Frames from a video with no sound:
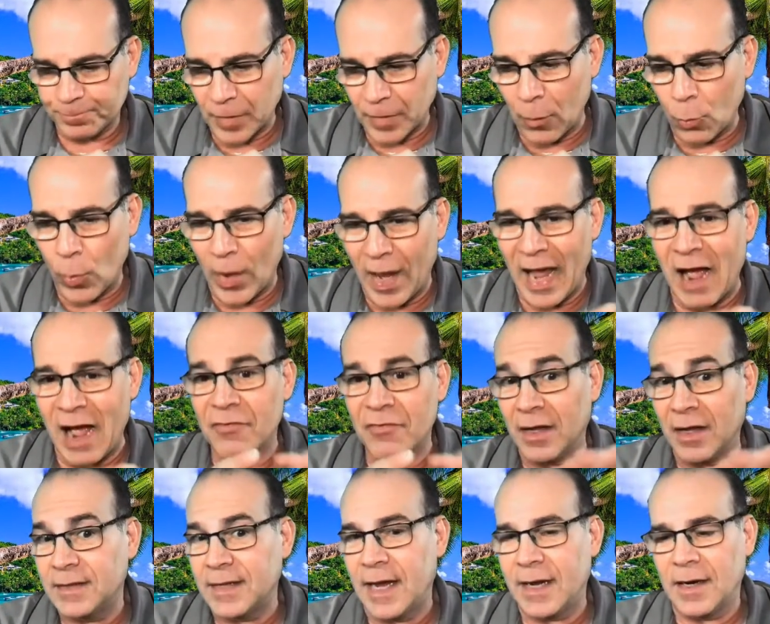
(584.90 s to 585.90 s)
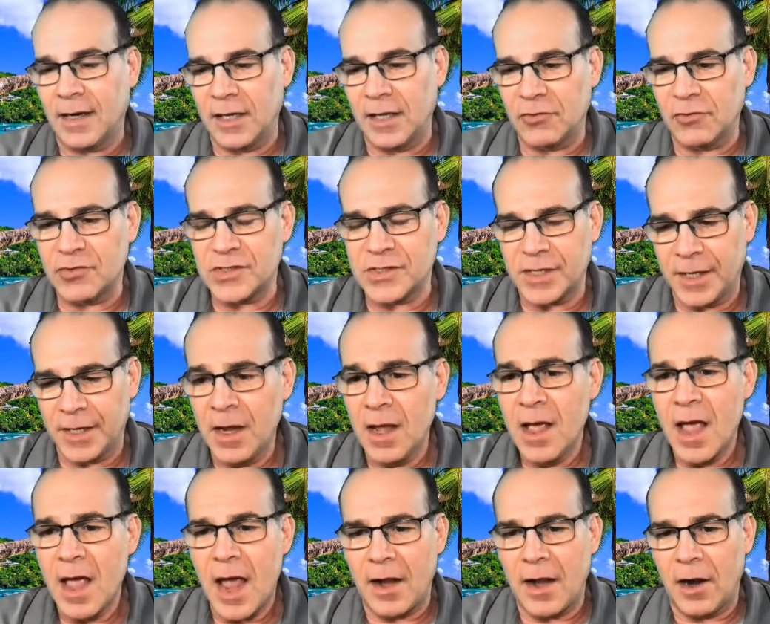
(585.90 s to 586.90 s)
we have data literacy
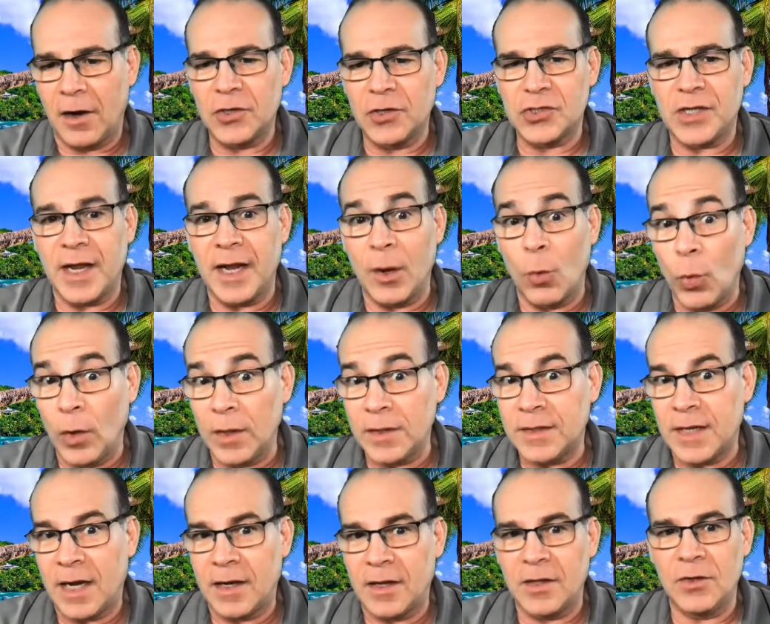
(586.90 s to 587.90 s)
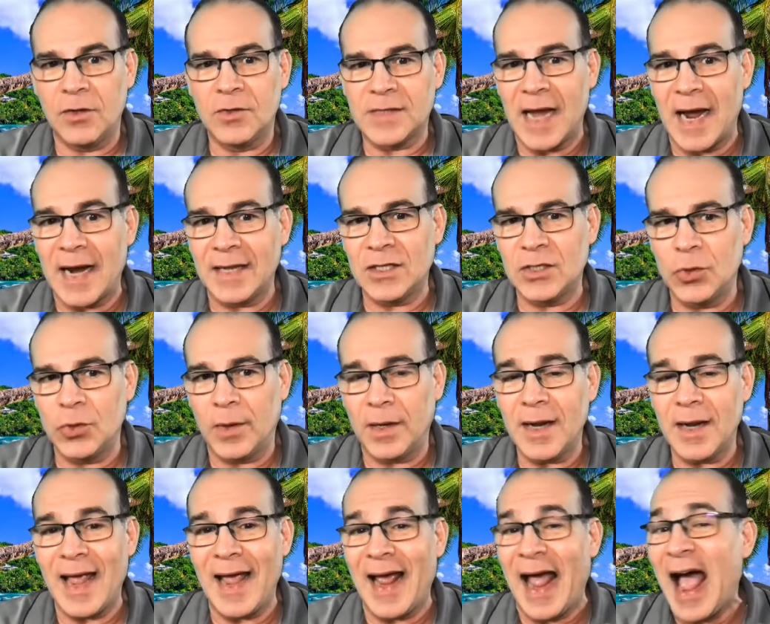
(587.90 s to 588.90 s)
and understanding what data to use, how to do it,
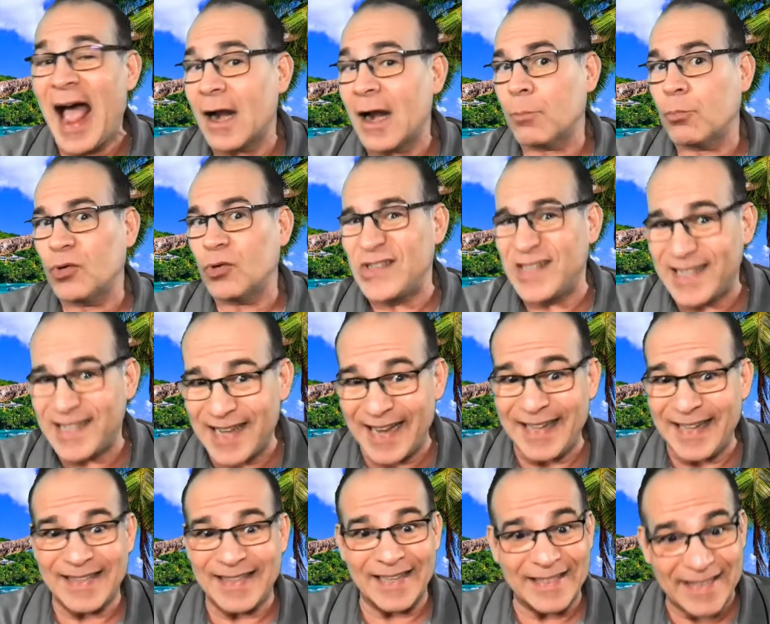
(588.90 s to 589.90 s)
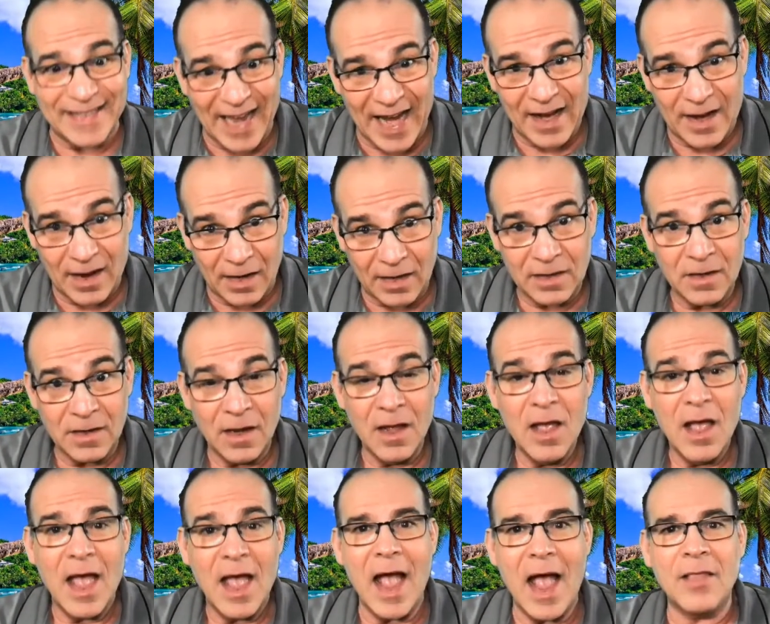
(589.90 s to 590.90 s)
how to present the data,
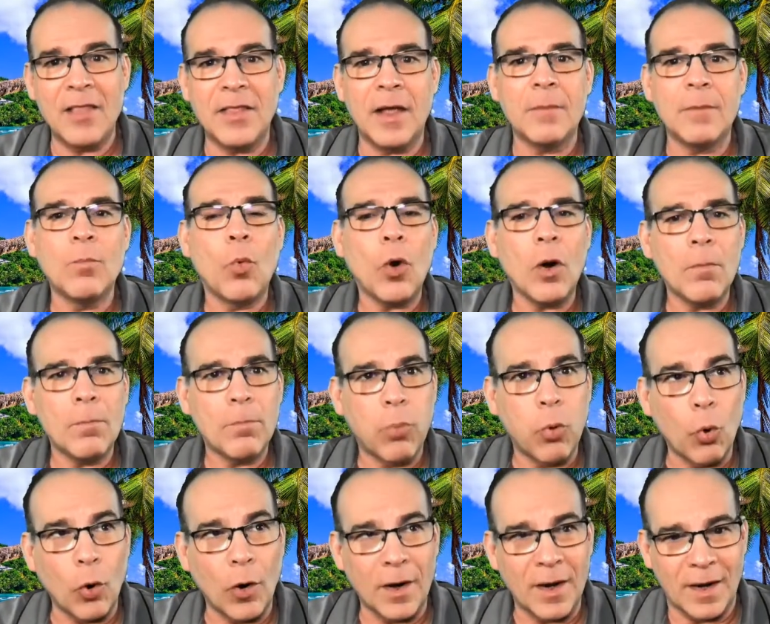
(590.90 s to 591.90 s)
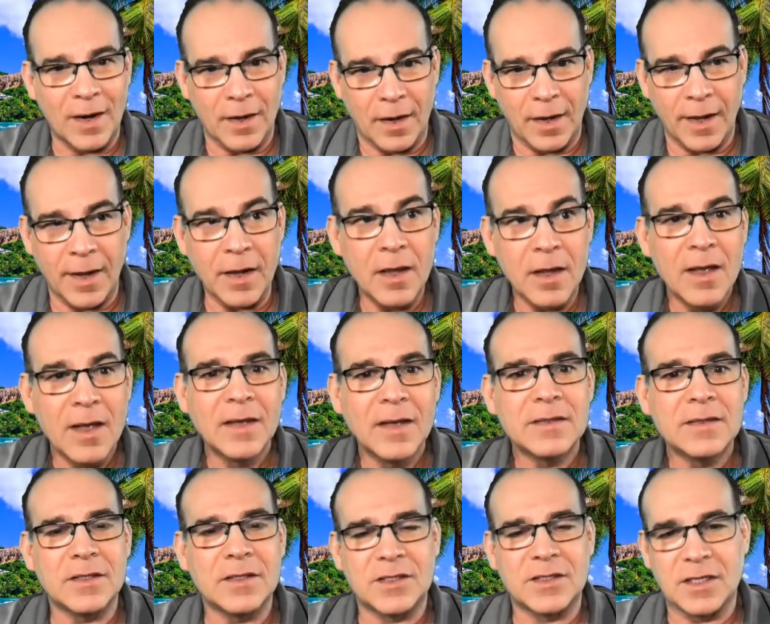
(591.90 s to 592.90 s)
and then more importantly, the
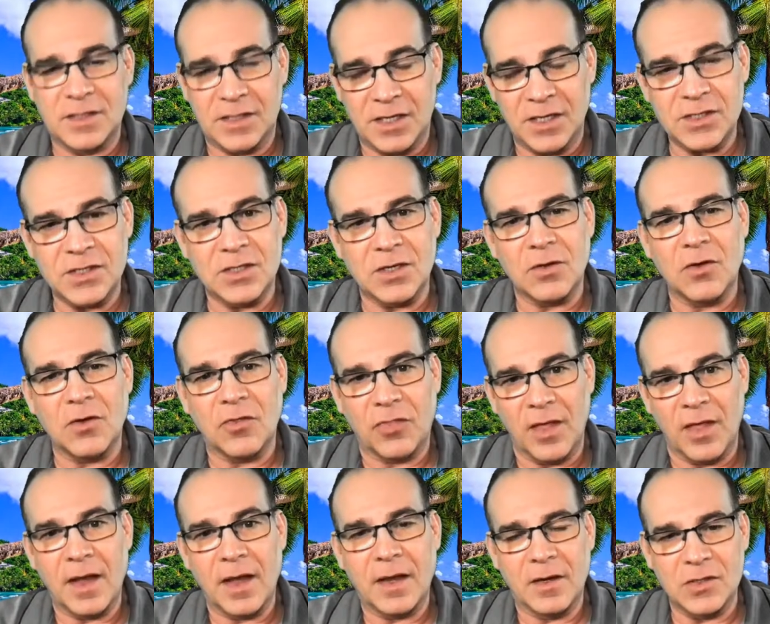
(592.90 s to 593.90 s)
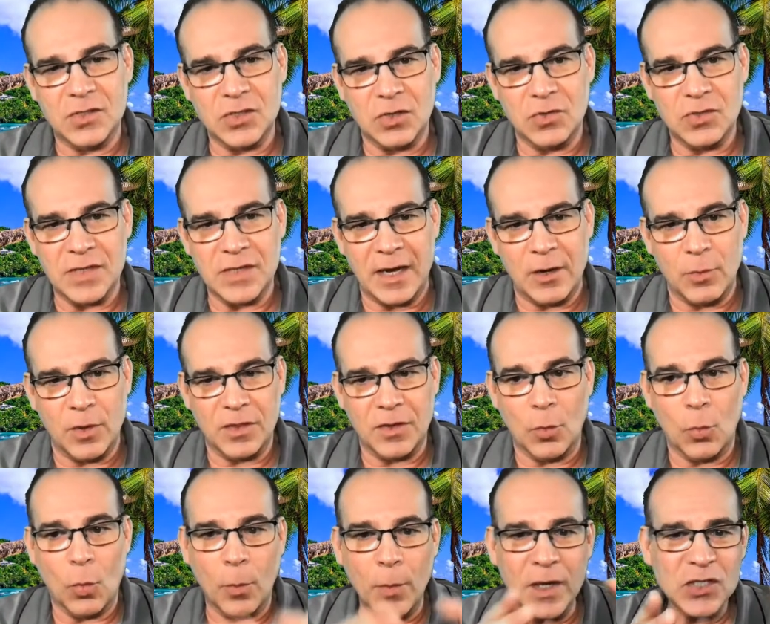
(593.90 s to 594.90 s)
statistical thinking associated with it.
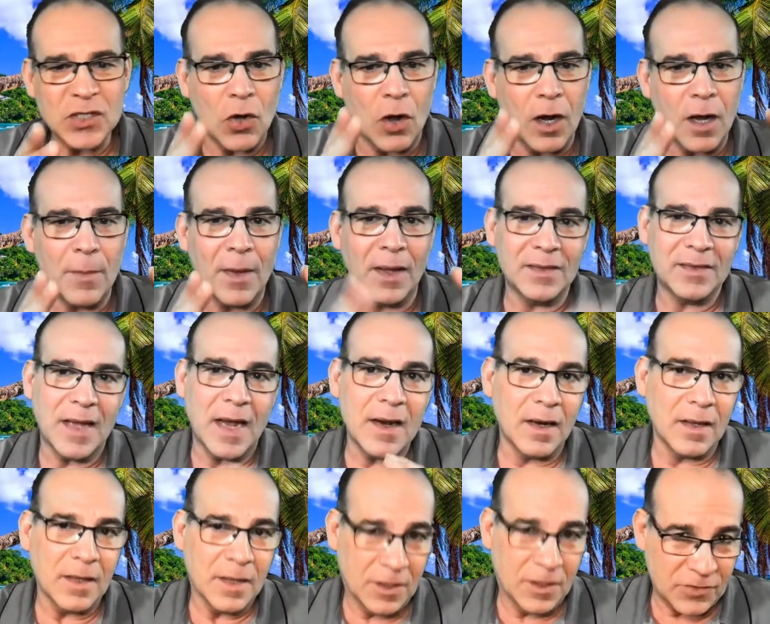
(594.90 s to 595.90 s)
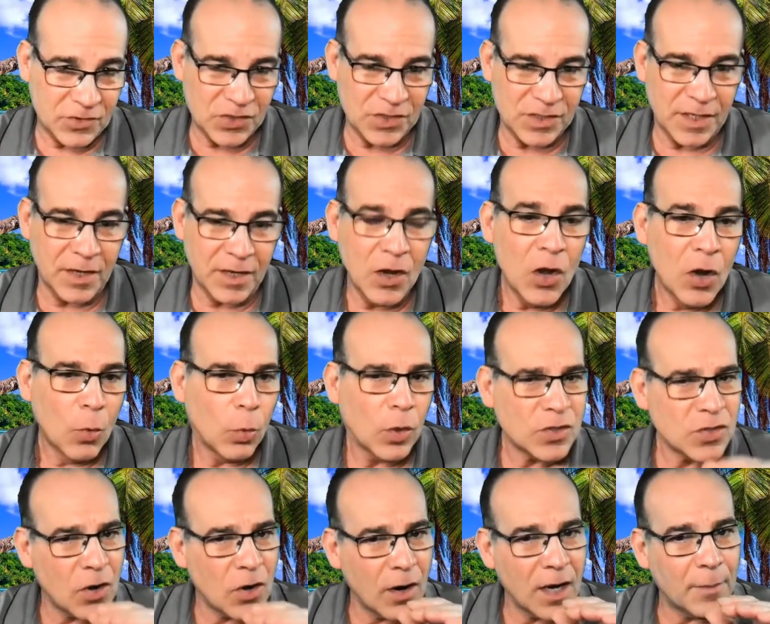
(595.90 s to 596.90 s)
When we talk about data literacy, we're
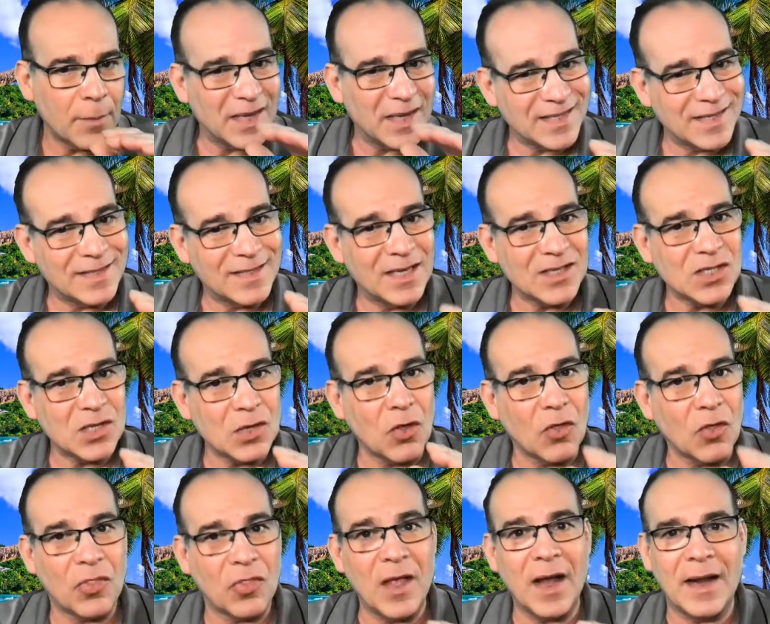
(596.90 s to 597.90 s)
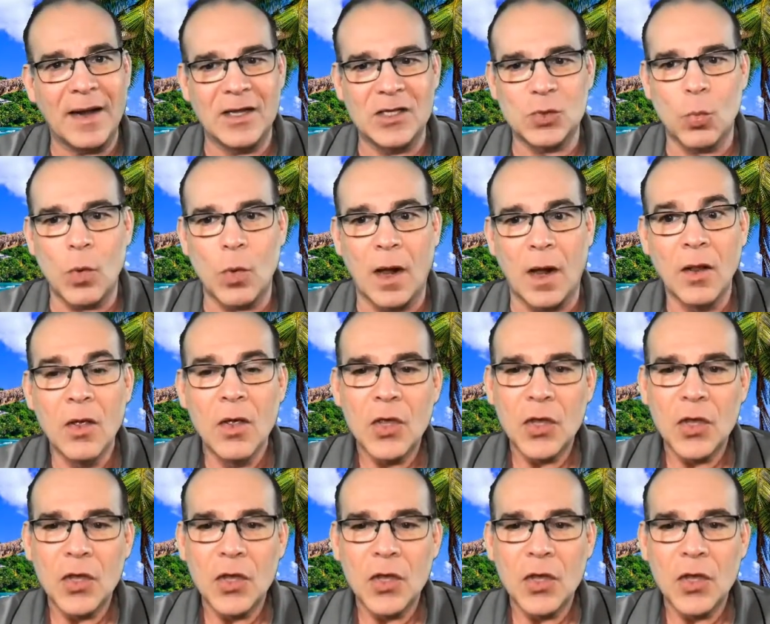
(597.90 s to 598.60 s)
talking about statistical thinking as well.